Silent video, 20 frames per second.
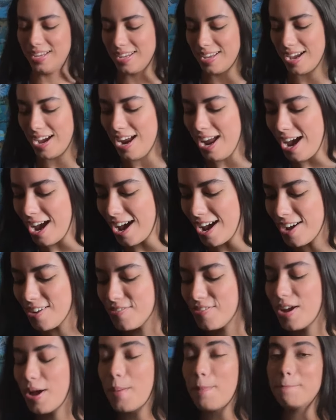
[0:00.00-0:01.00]
have
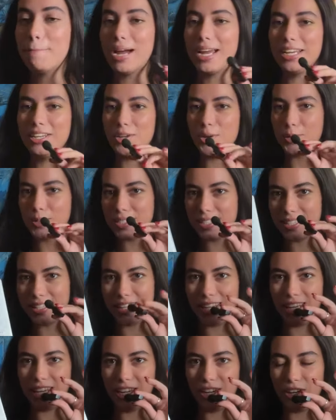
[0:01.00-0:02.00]
my notes
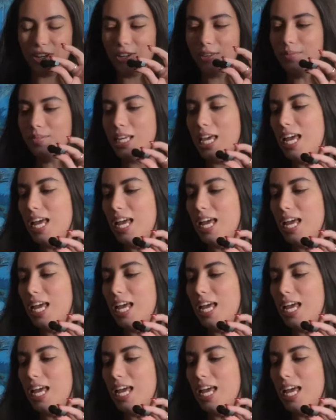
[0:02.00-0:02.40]
here.